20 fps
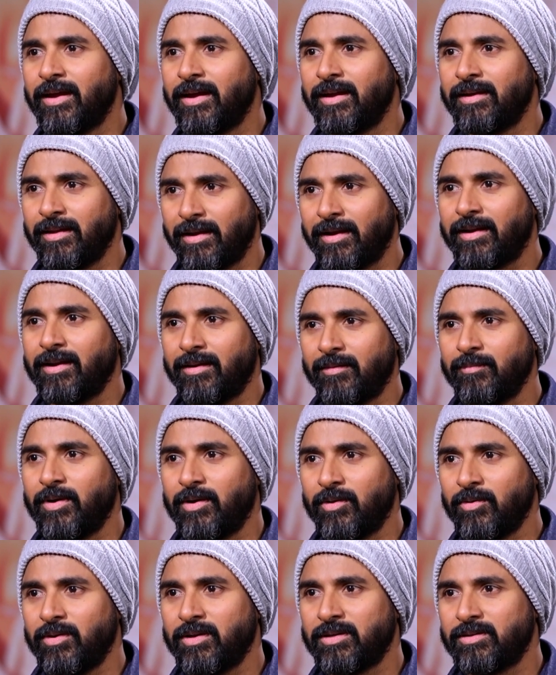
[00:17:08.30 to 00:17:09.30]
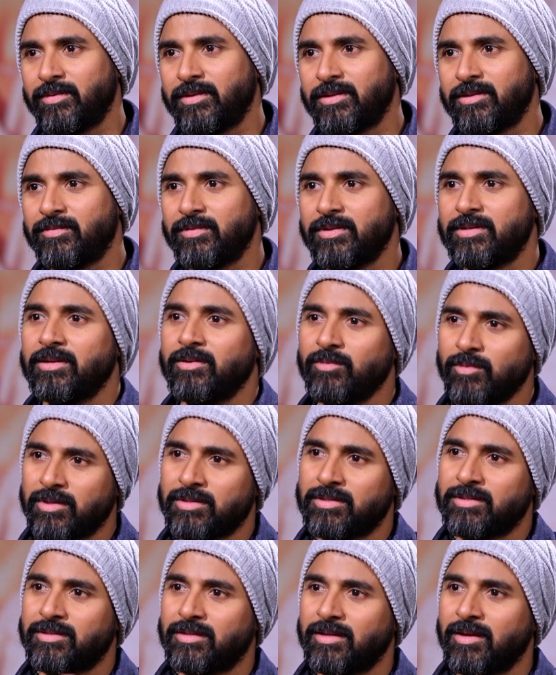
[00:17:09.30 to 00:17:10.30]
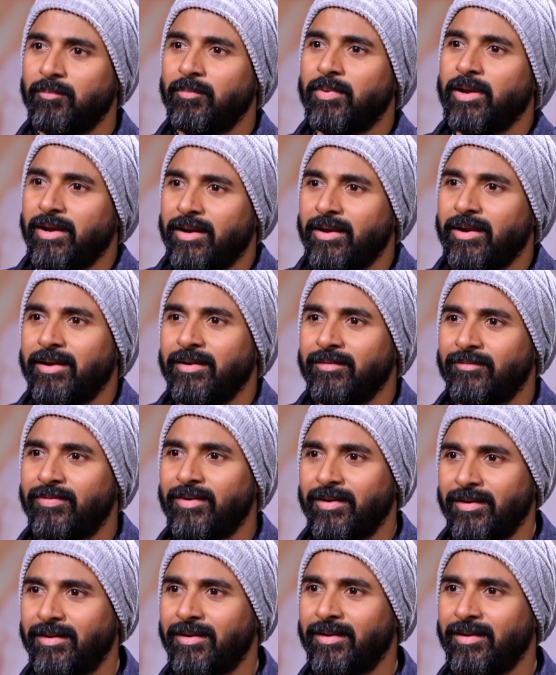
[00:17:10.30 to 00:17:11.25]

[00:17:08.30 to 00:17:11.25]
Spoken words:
Director Madhavan Ashwin's vision was completely different.